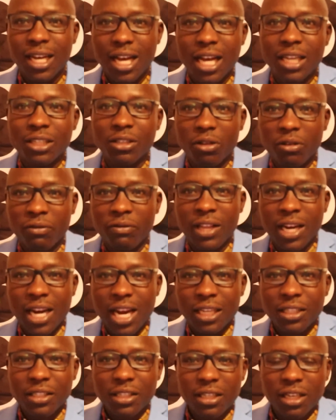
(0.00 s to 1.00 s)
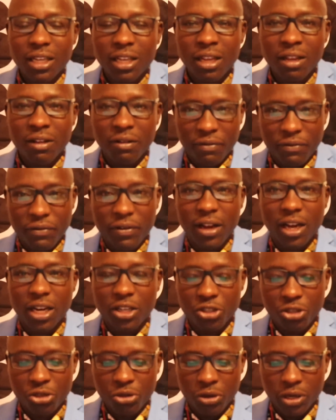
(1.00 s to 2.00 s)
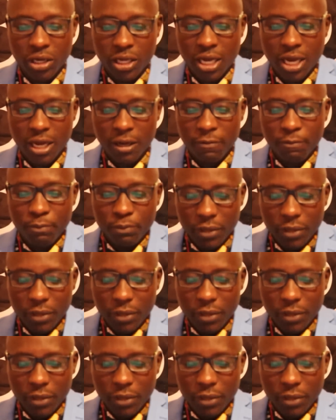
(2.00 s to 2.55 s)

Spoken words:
as of the last financial year.